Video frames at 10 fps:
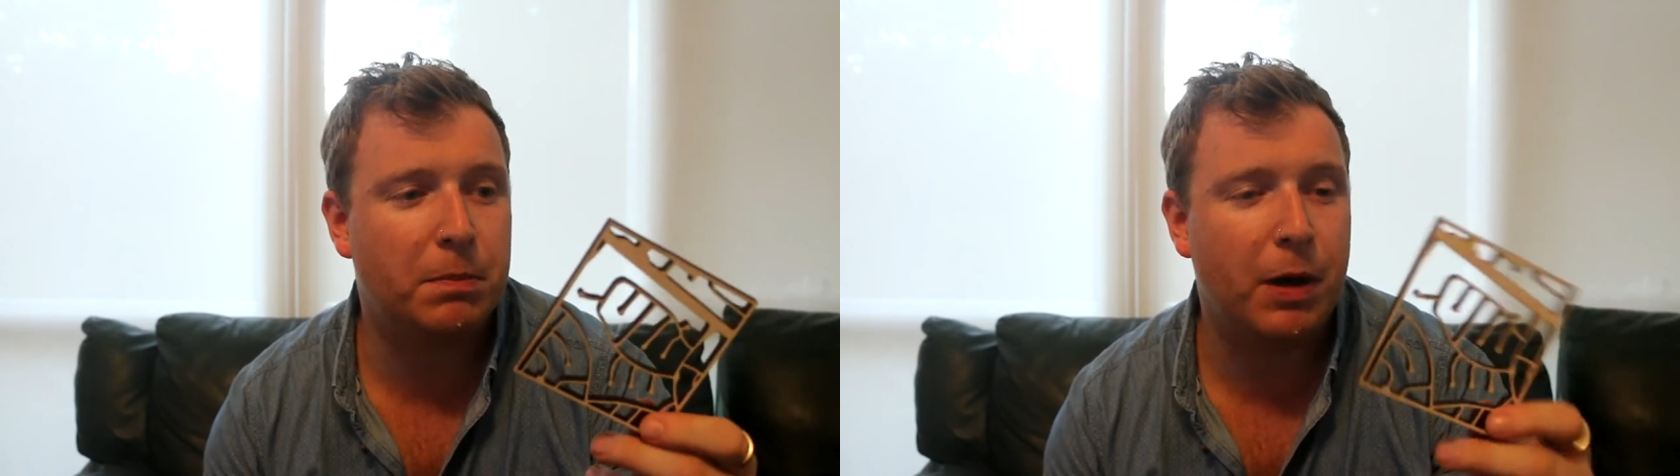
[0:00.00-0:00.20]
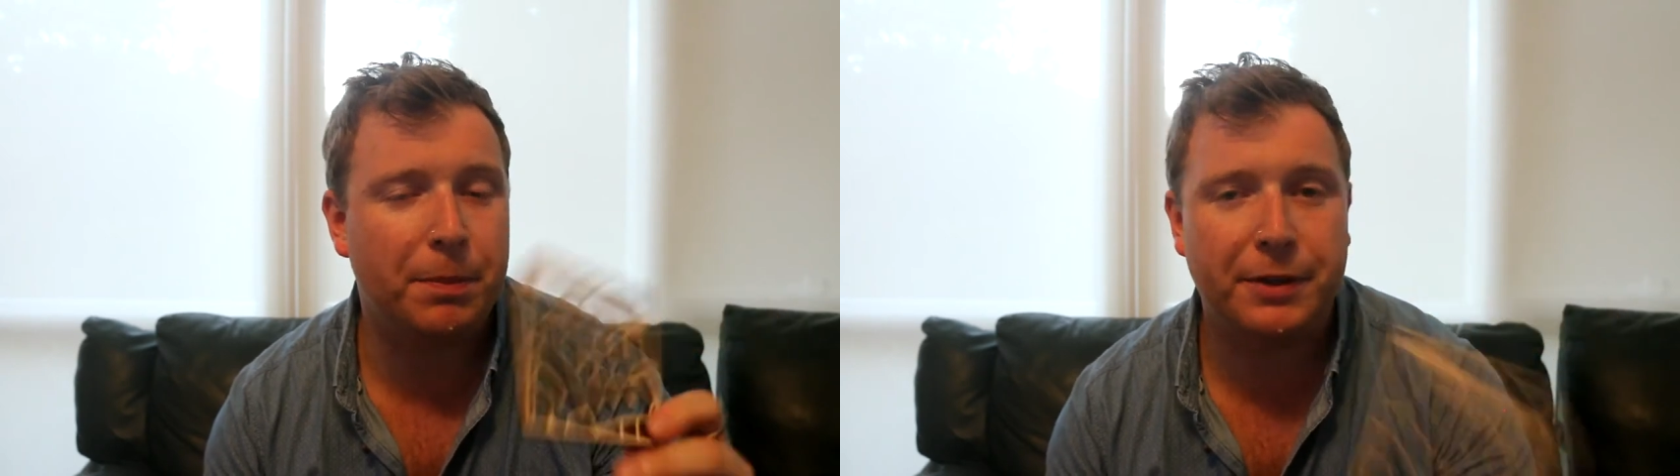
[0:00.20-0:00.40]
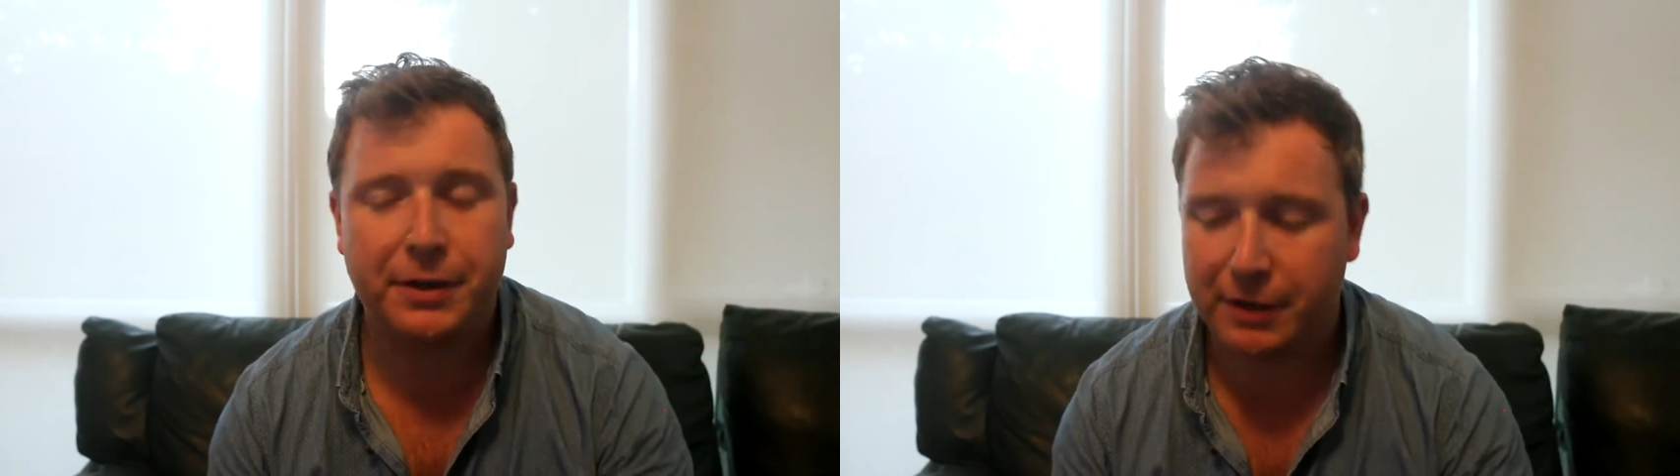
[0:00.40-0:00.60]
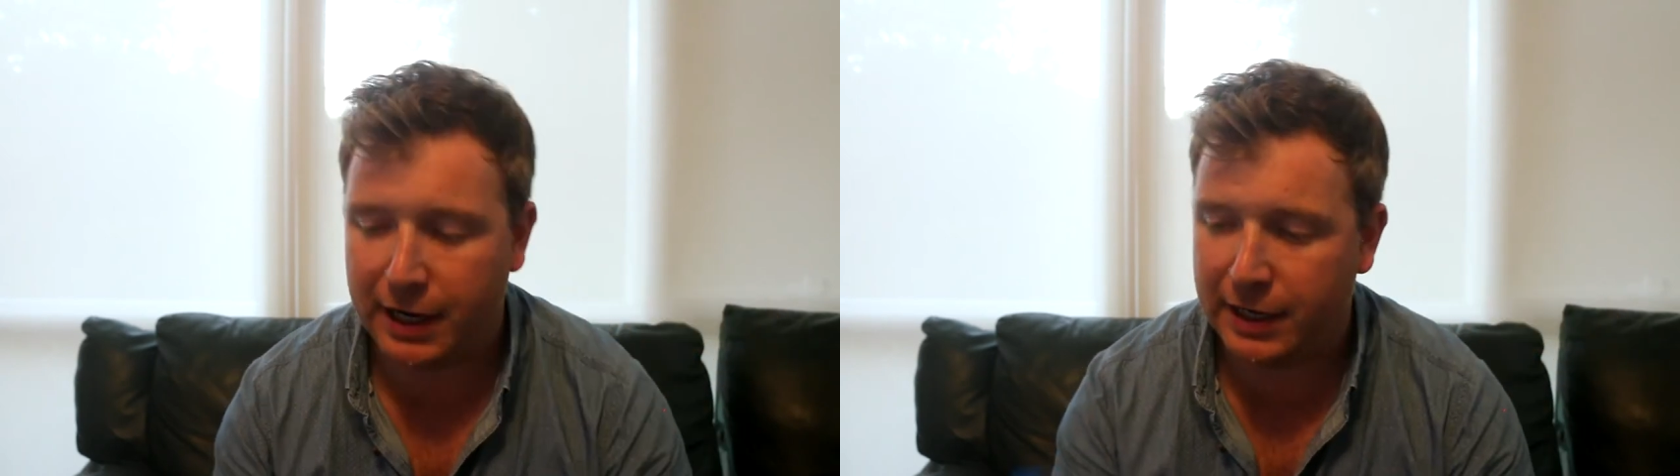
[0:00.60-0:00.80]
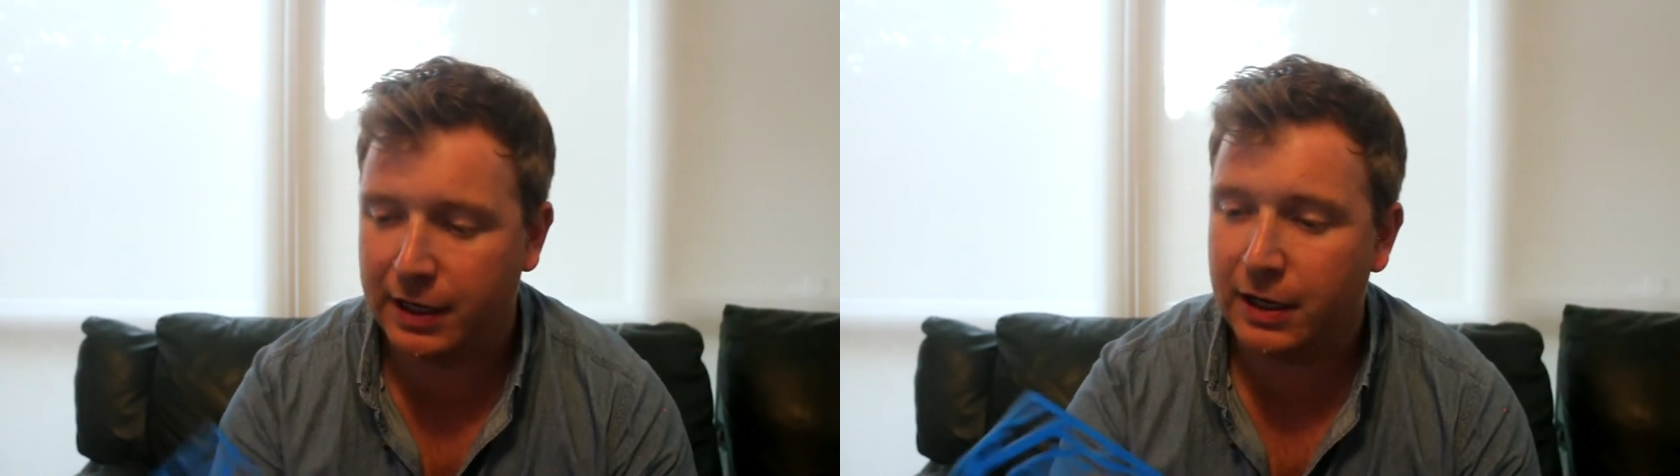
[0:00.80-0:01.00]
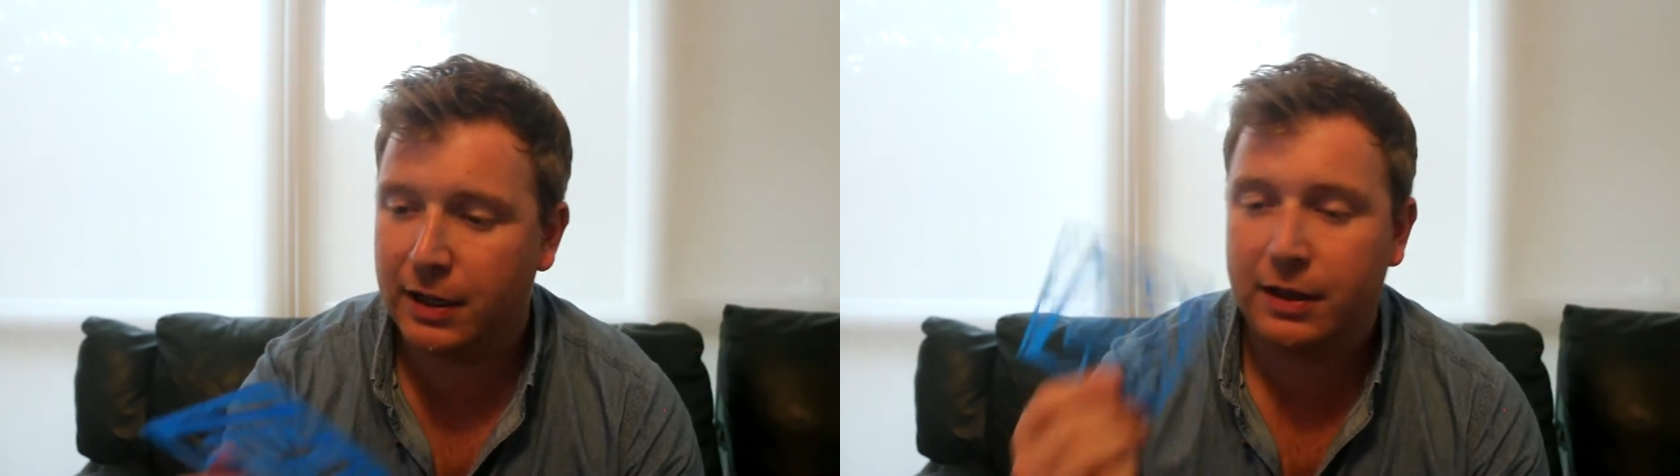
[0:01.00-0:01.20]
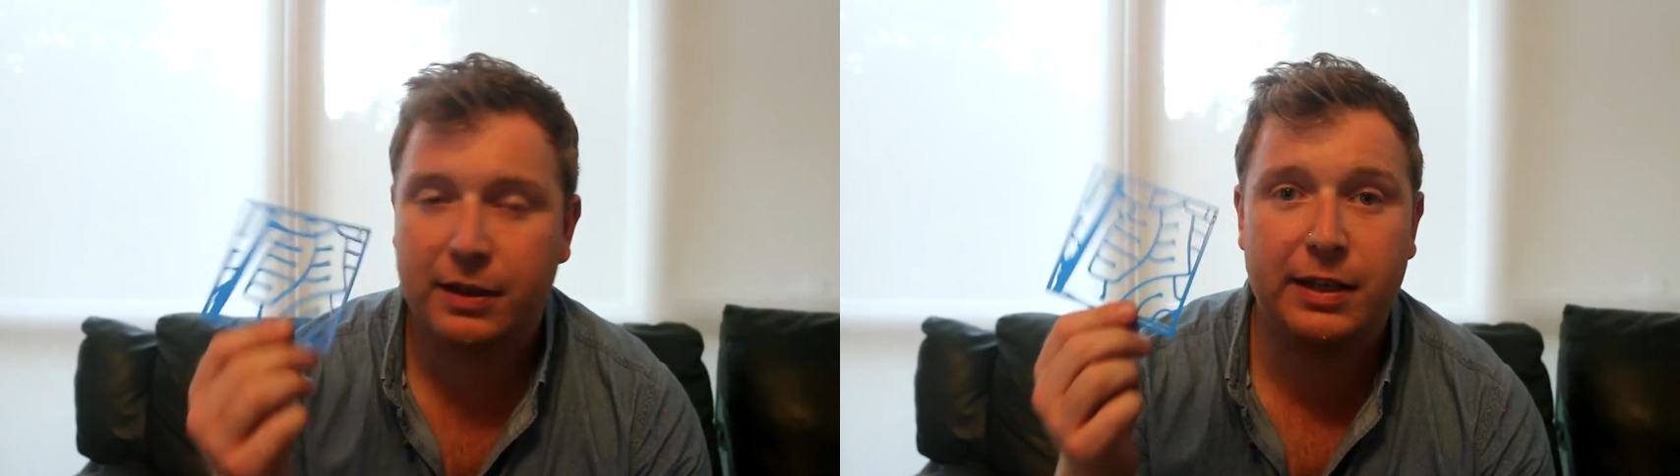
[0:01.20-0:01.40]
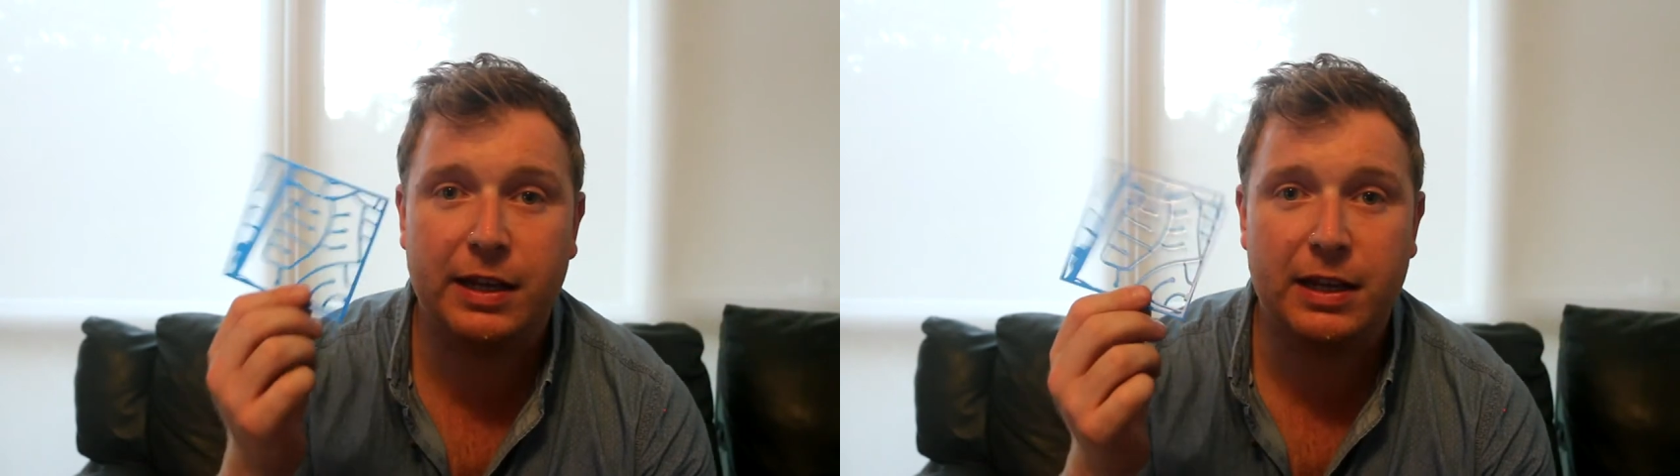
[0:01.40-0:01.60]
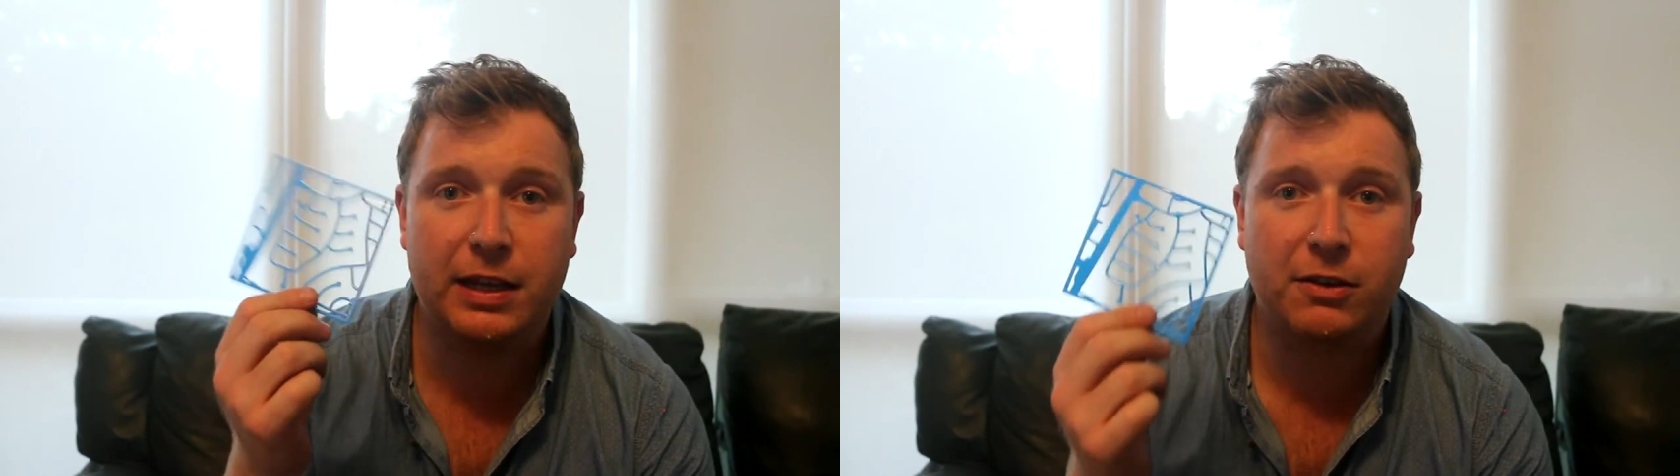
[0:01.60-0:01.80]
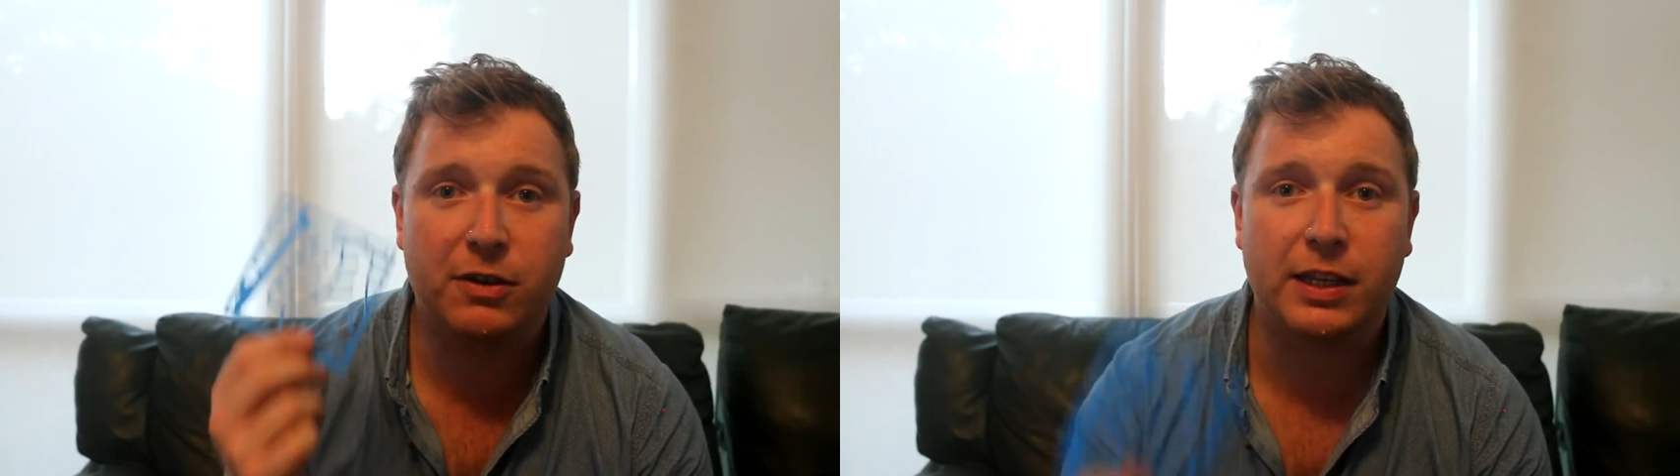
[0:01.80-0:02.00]
poplar and the
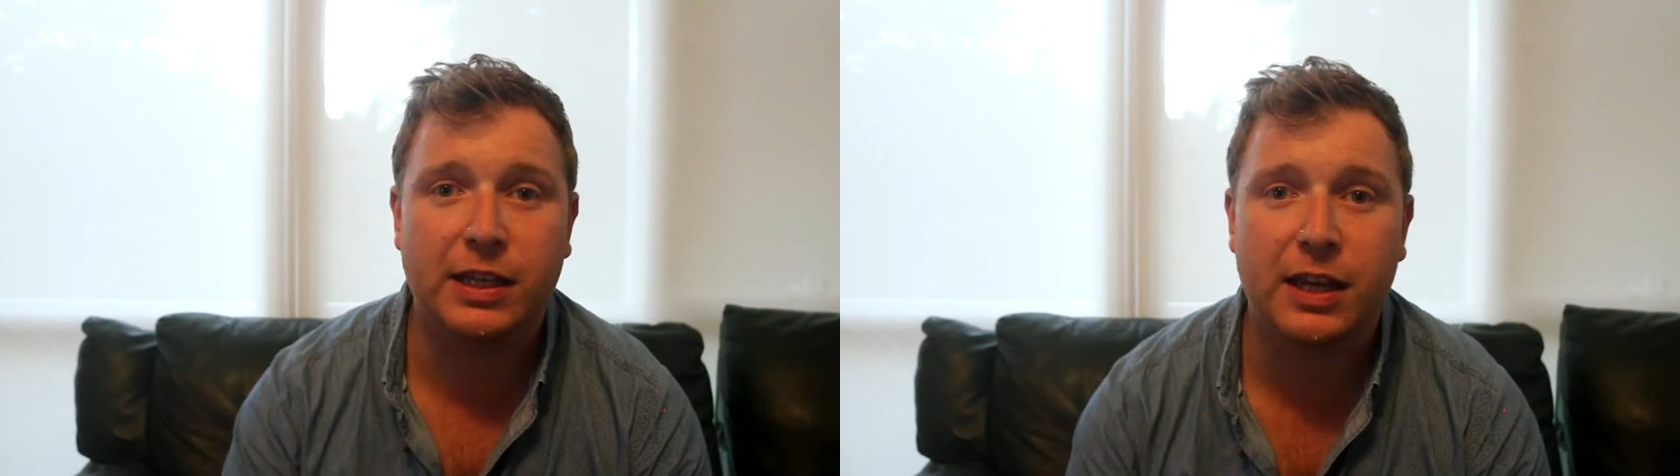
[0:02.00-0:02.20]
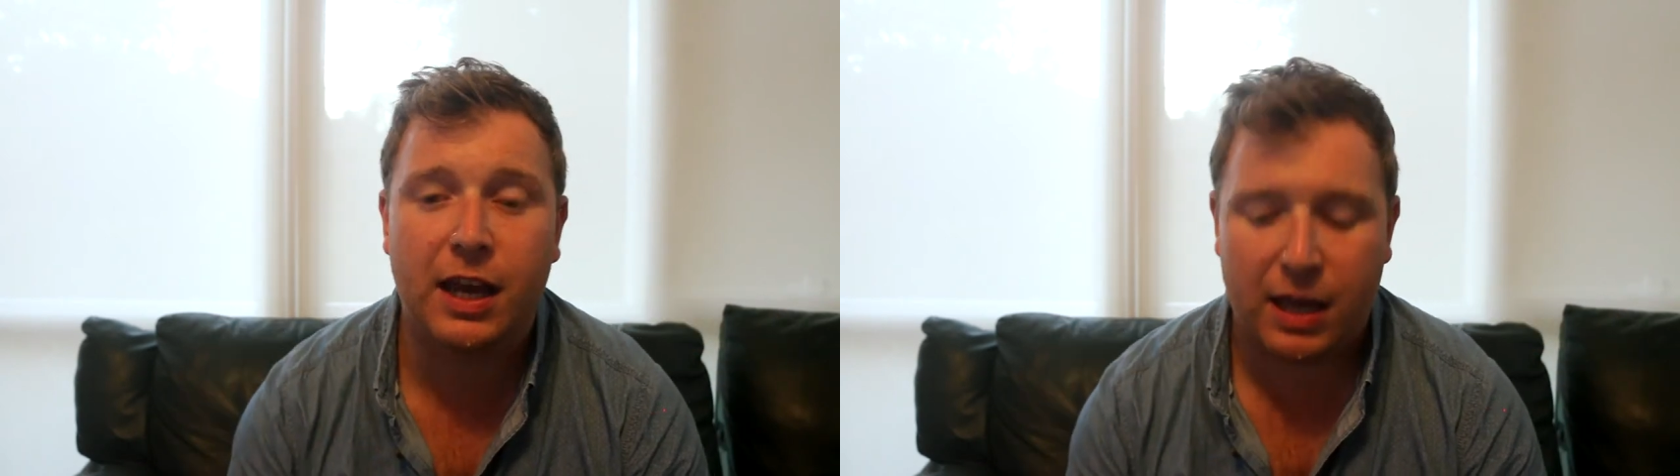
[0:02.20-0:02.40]
acrylic.